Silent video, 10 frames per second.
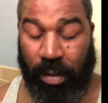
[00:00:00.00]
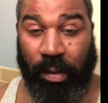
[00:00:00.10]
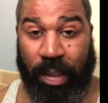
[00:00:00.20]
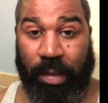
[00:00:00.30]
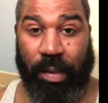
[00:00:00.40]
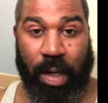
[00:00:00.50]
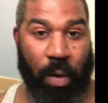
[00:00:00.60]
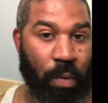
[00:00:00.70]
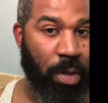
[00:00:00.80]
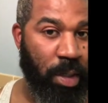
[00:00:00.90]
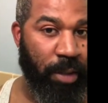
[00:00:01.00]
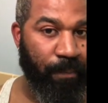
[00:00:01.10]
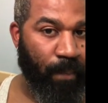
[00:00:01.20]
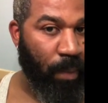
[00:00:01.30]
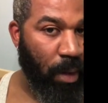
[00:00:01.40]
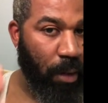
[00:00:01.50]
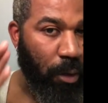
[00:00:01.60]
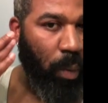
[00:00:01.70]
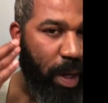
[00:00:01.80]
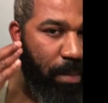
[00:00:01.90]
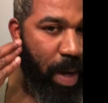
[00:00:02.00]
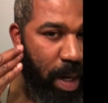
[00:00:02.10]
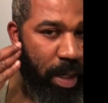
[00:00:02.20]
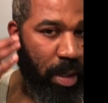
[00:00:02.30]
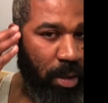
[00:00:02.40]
length that I want it, the way my hair